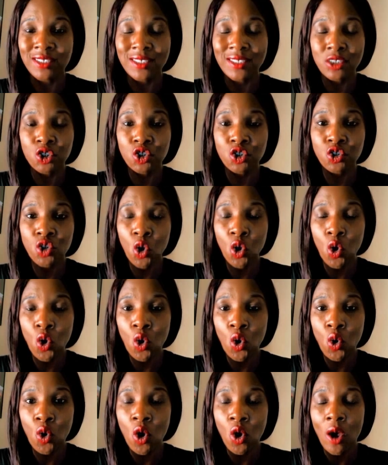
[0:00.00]
There's
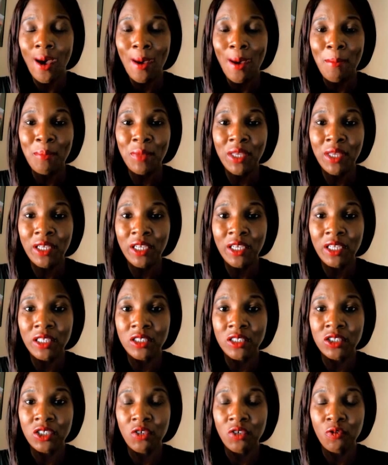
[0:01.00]
so
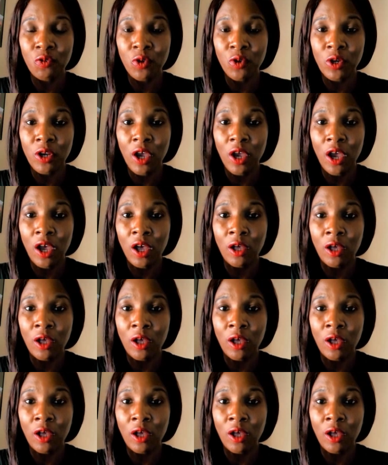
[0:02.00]
many different